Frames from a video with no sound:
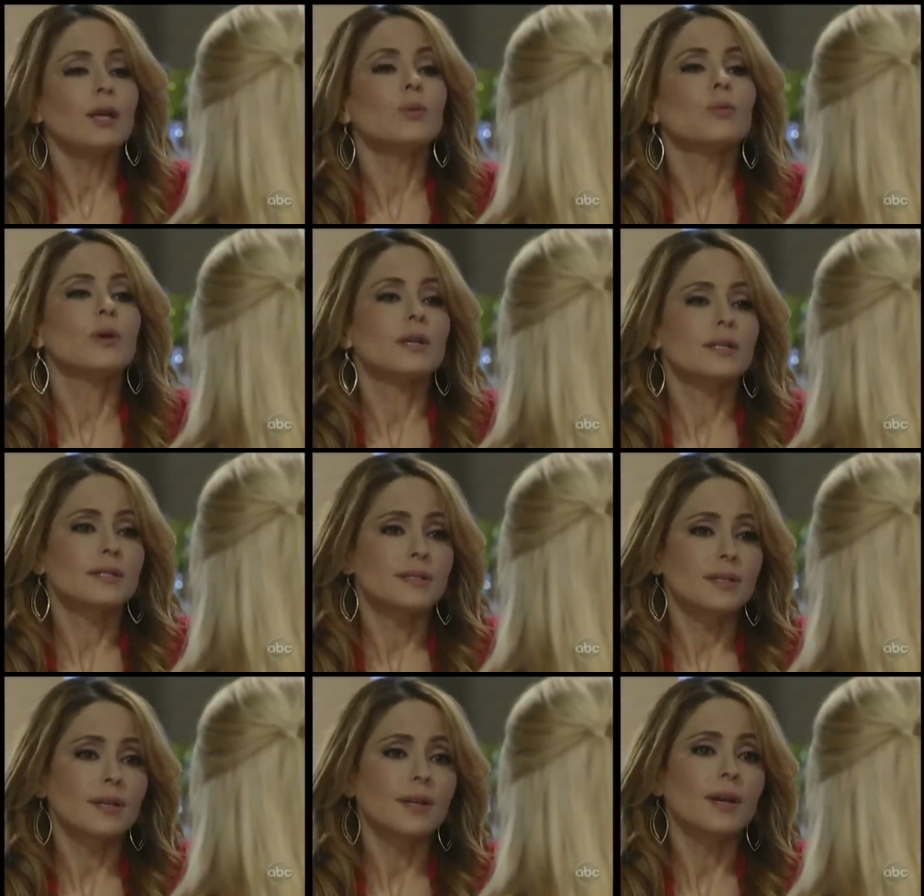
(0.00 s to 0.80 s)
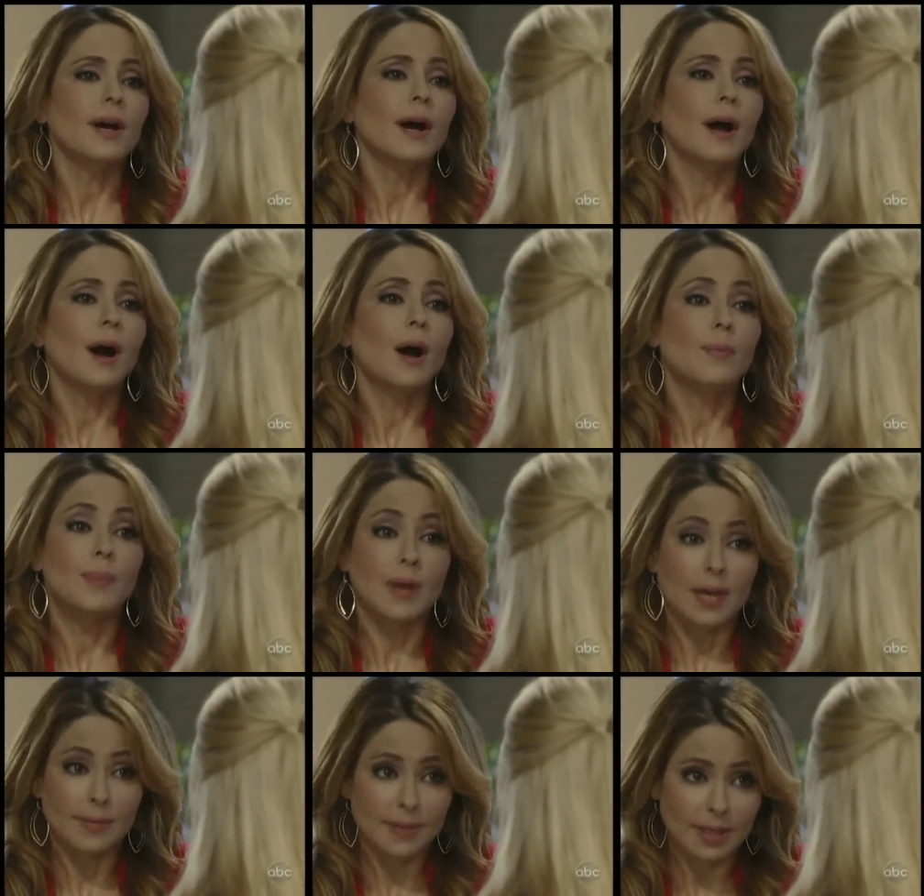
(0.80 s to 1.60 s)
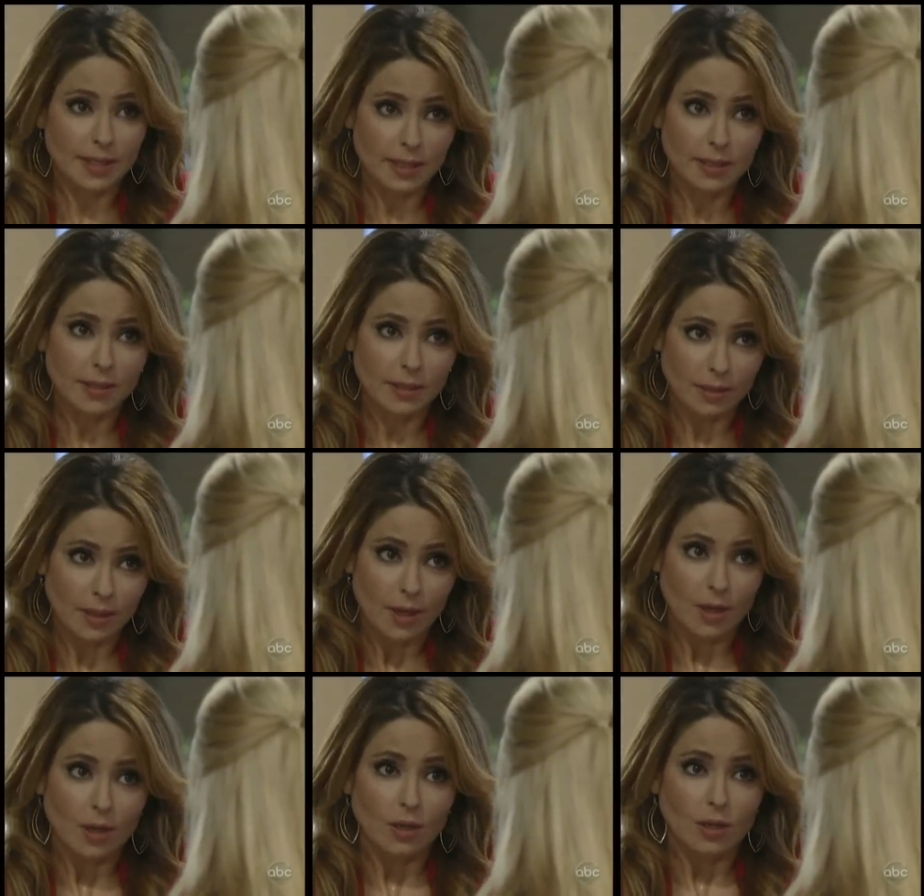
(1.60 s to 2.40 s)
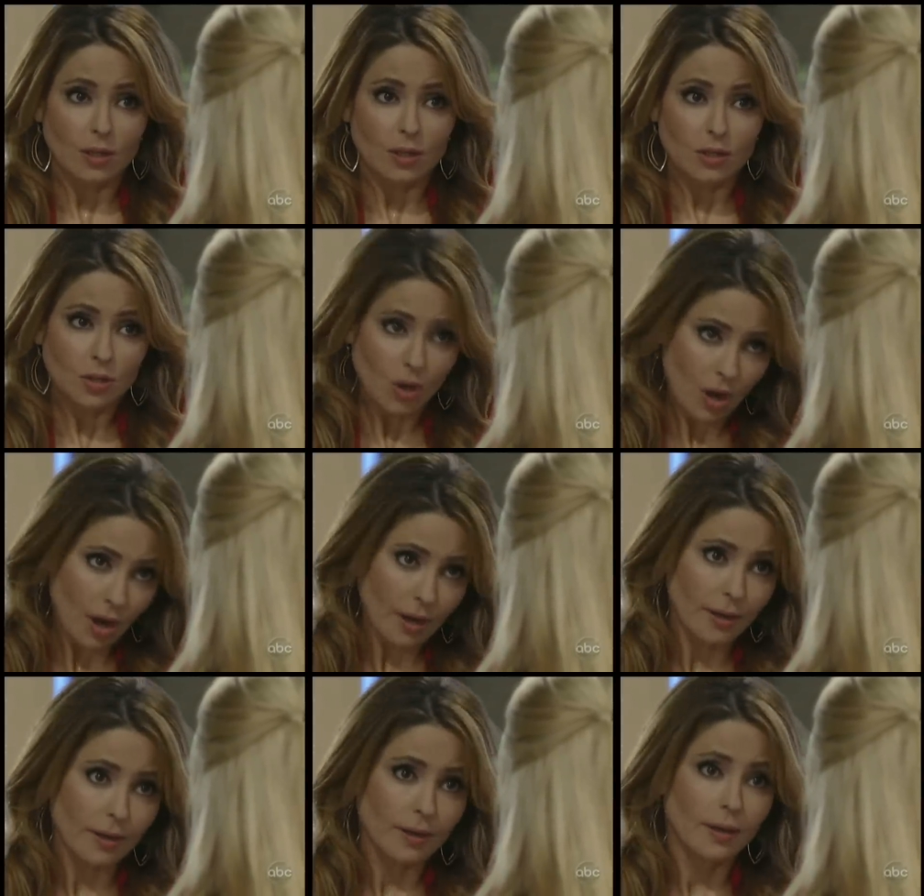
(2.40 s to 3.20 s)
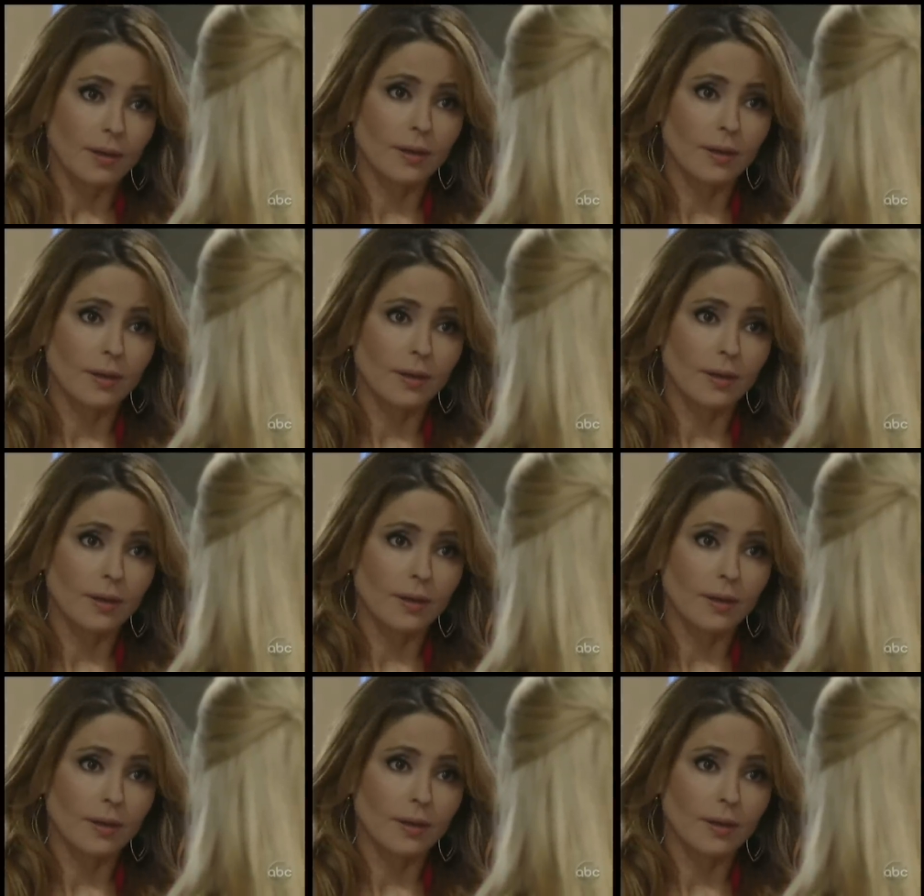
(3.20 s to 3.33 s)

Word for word: It was a baby dog.